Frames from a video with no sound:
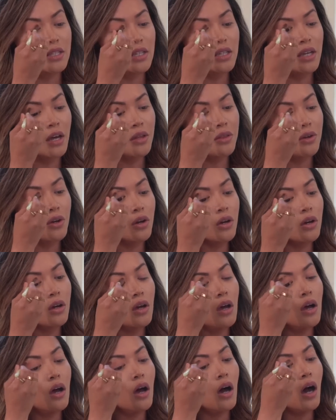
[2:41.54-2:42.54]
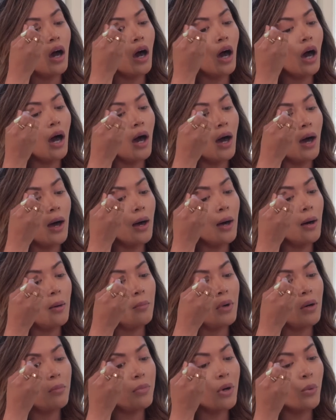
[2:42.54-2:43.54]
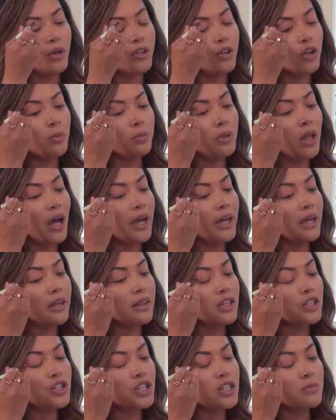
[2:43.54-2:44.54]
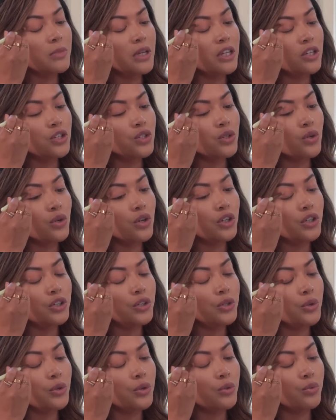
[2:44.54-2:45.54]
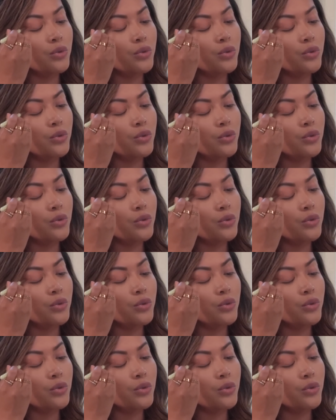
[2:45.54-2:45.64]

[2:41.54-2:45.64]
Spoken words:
together. But when you're applying this, just make sure you're